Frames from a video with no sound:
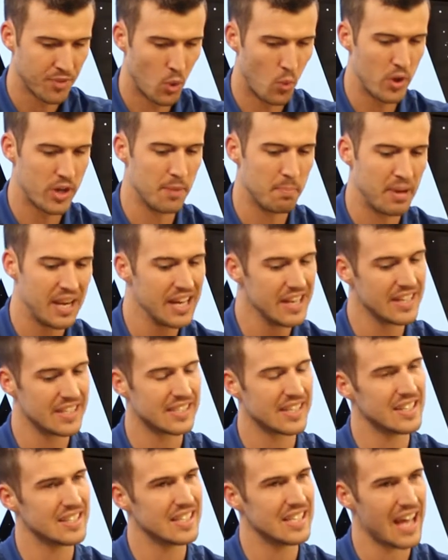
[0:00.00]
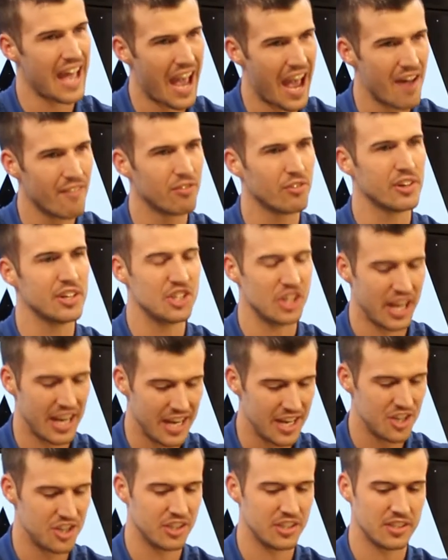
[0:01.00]
Wikipedia says the average
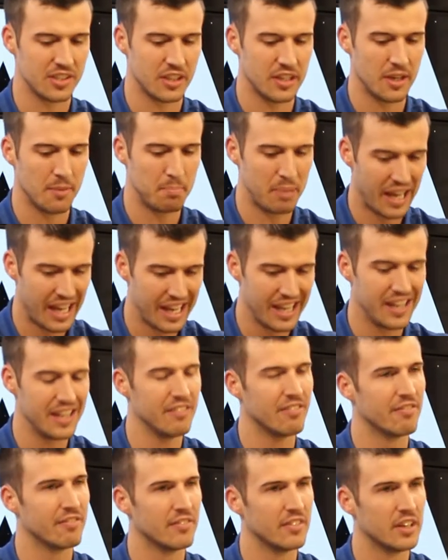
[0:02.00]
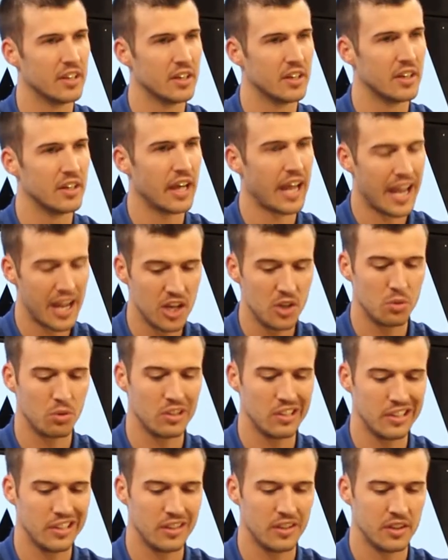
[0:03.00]
agent pay
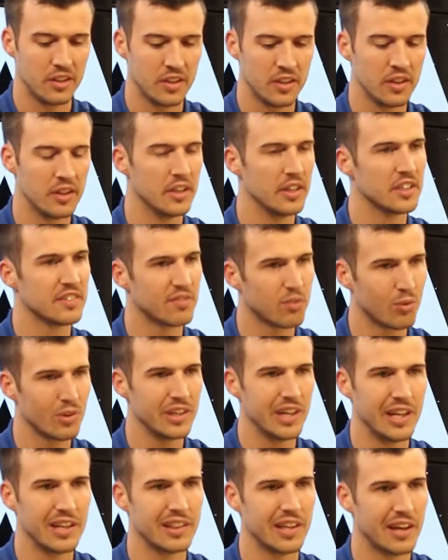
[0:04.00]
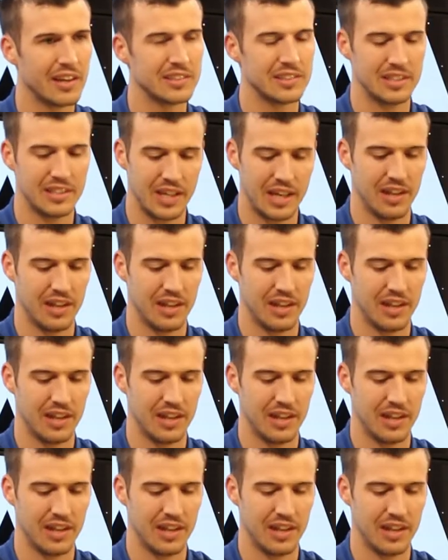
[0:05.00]
annually is $48,000,